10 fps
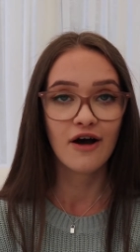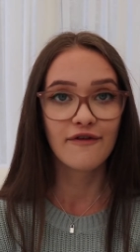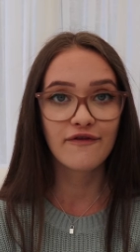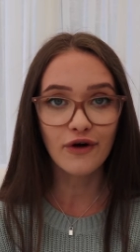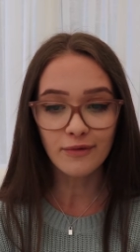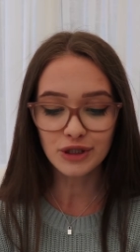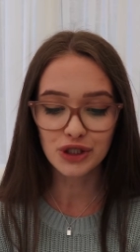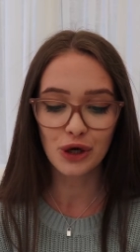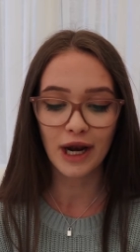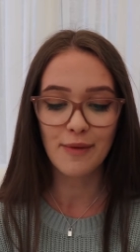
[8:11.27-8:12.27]
former
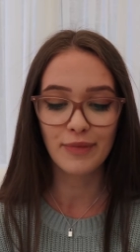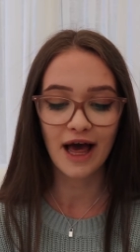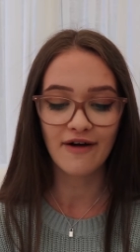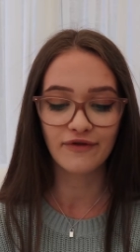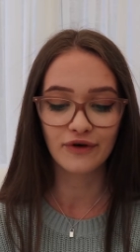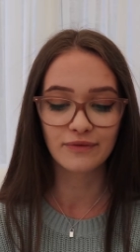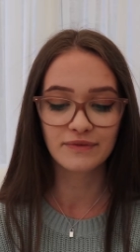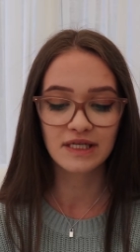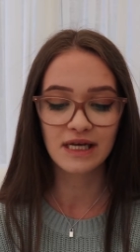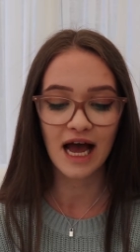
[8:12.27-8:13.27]
shoreline
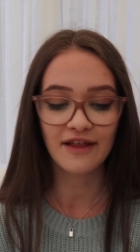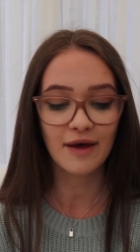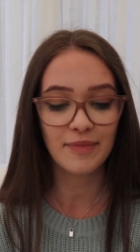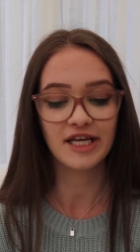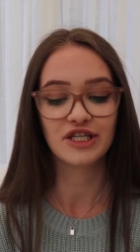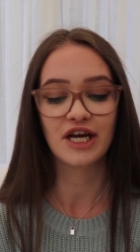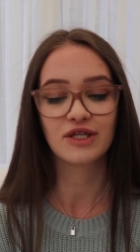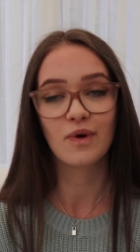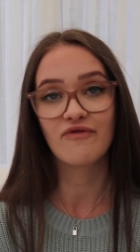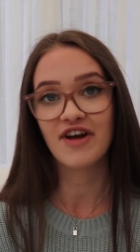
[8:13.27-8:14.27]
platforms and their
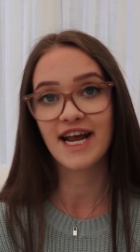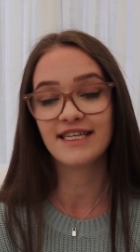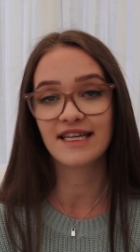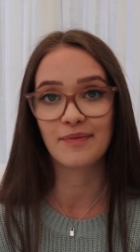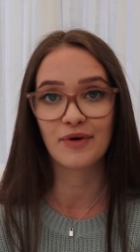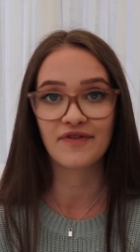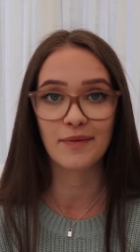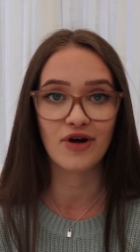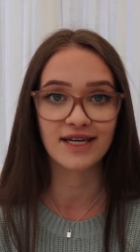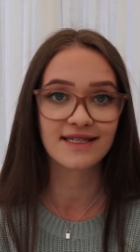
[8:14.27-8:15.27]
beaches were raised above the
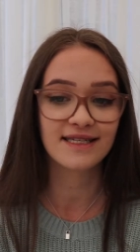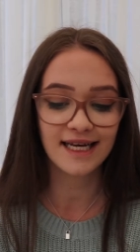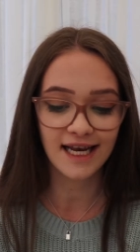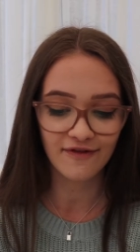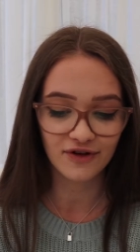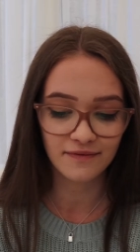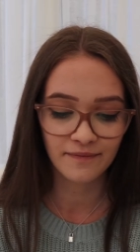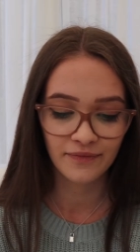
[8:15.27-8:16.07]
present sea level.